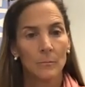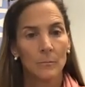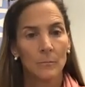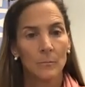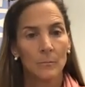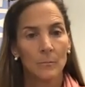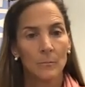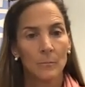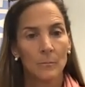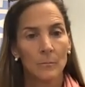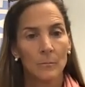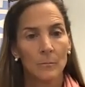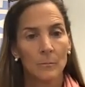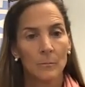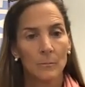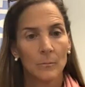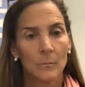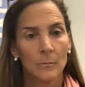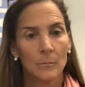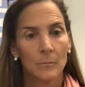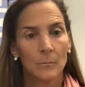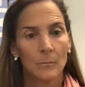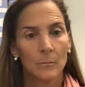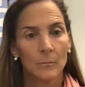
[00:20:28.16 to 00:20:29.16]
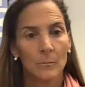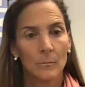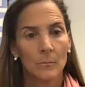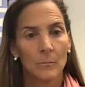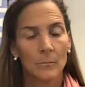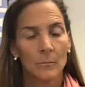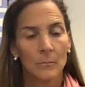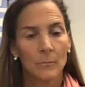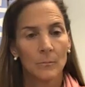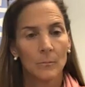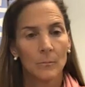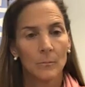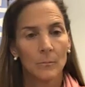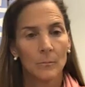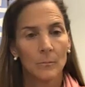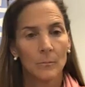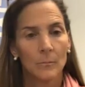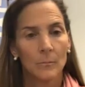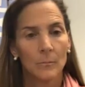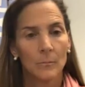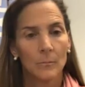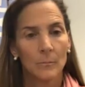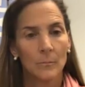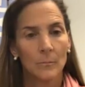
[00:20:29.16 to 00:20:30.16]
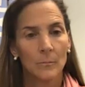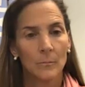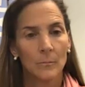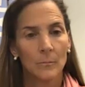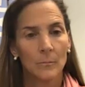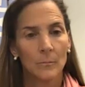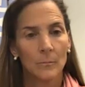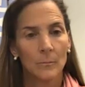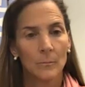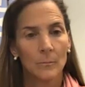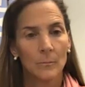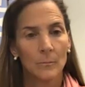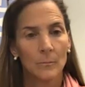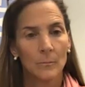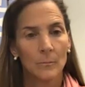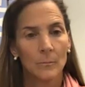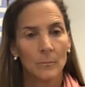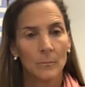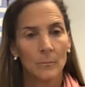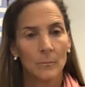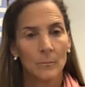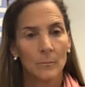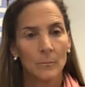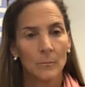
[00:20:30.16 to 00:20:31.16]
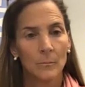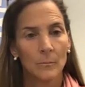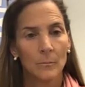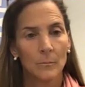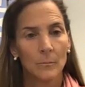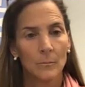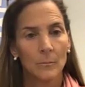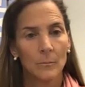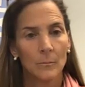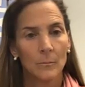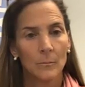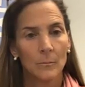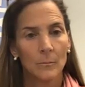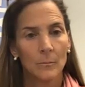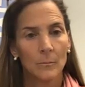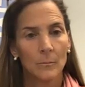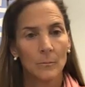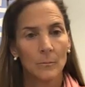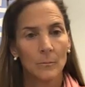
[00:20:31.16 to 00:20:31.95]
[no speech]